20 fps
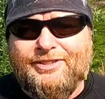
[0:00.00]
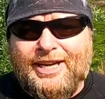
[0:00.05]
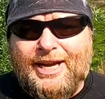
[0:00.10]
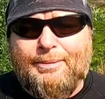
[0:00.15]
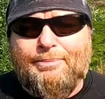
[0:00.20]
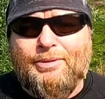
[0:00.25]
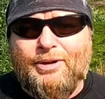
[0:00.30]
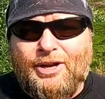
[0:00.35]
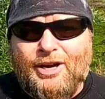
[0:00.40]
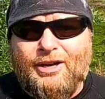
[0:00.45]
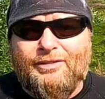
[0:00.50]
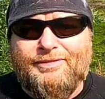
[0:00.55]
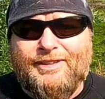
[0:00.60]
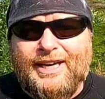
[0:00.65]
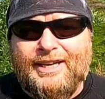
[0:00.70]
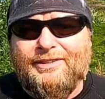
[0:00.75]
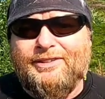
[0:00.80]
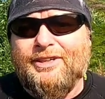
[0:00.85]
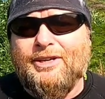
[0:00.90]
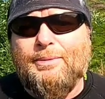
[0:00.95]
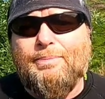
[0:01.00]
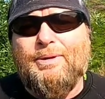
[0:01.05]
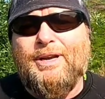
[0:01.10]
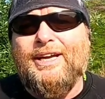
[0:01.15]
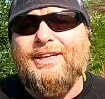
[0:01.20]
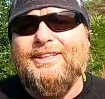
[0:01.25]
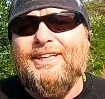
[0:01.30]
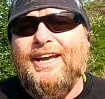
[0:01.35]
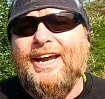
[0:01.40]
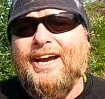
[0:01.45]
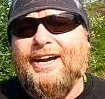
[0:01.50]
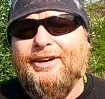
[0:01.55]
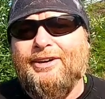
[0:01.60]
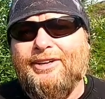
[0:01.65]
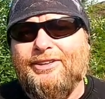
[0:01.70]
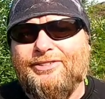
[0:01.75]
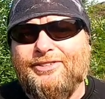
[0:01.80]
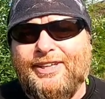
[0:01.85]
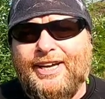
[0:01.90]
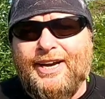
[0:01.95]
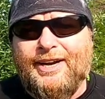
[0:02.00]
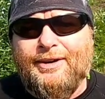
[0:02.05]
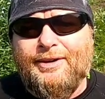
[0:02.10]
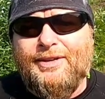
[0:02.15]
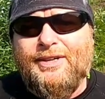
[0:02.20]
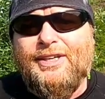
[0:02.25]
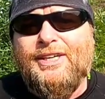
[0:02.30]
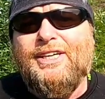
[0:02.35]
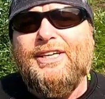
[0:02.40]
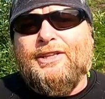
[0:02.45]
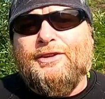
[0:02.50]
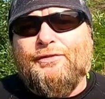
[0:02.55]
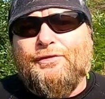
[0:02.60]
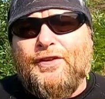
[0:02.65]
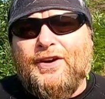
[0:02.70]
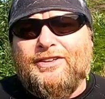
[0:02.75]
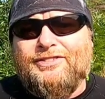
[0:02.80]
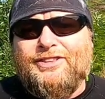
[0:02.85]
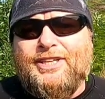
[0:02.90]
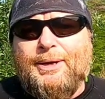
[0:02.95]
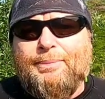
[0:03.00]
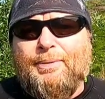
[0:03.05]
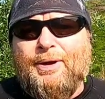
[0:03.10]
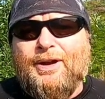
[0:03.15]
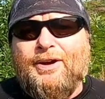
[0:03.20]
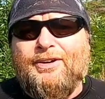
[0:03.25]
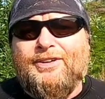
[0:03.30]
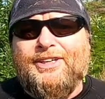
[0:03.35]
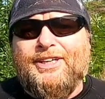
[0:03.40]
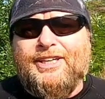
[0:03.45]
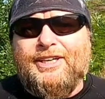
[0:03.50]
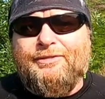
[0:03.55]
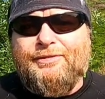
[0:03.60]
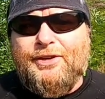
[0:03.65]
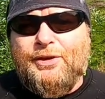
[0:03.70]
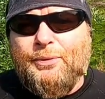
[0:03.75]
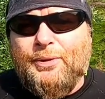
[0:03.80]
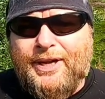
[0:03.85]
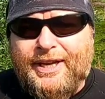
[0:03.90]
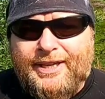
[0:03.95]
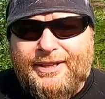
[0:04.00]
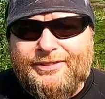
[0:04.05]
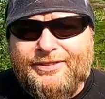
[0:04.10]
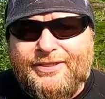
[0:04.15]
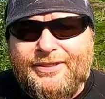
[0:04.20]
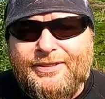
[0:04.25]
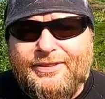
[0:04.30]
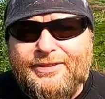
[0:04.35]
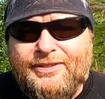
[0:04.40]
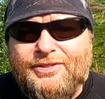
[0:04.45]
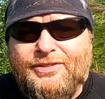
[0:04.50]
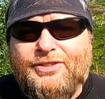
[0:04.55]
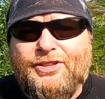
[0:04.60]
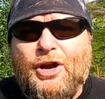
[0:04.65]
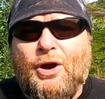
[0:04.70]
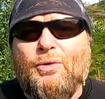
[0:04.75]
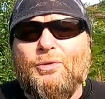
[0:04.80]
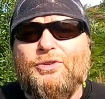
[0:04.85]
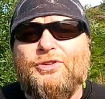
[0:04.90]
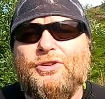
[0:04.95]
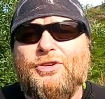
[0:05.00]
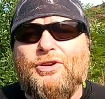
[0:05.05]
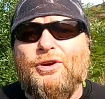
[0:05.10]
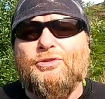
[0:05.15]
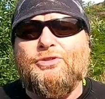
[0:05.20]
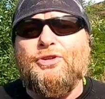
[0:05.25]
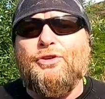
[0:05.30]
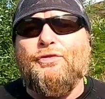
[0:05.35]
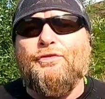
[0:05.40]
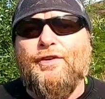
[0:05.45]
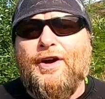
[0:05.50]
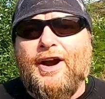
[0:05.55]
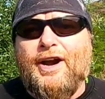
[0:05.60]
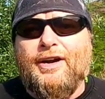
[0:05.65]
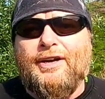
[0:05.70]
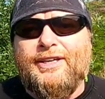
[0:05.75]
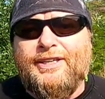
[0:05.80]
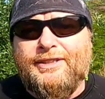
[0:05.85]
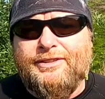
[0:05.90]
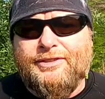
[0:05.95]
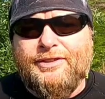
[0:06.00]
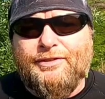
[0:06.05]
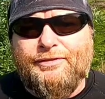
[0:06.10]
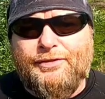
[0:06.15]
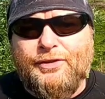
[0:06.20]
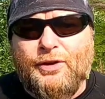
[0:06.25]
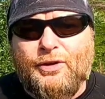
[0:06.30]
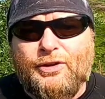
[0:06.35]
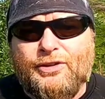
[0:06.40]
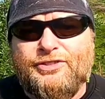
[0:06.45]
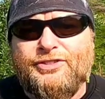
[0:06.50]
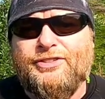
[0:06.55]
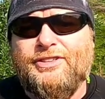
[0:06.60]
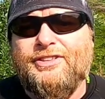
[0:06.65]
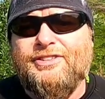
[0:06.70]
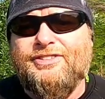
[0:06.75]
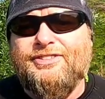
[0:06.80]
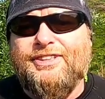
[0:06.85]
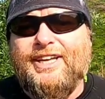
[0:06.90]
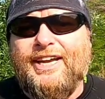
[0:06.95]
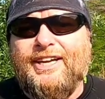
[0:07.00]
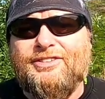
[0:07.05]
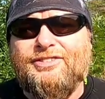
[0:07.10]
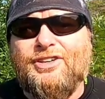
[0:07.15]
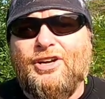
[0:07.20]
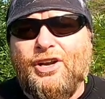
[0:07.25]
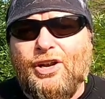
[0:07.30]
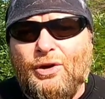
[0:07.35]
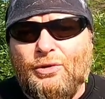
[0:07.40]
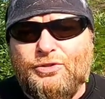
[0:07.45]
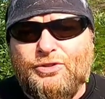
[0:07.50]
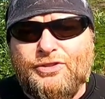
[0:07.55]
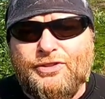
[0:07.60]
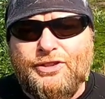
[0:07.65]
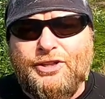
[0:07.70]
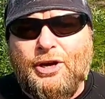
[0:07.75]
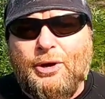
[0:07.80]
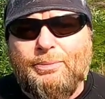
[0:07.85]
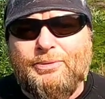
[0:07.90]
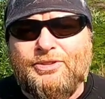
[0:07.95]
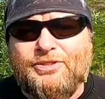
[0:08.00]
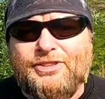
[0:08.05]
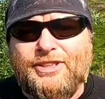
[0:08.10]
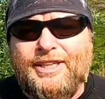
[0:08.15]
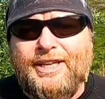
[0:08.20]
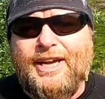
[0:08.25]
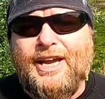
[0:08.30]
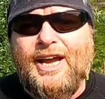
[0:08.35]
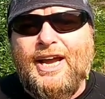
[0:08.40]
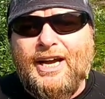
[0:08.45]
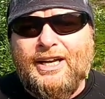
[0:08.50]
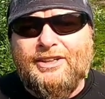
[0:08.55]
example of that. There are plenty areas there. And the first tip I'm going to give you is don't go too far into the fjords. Stay as close to the open sea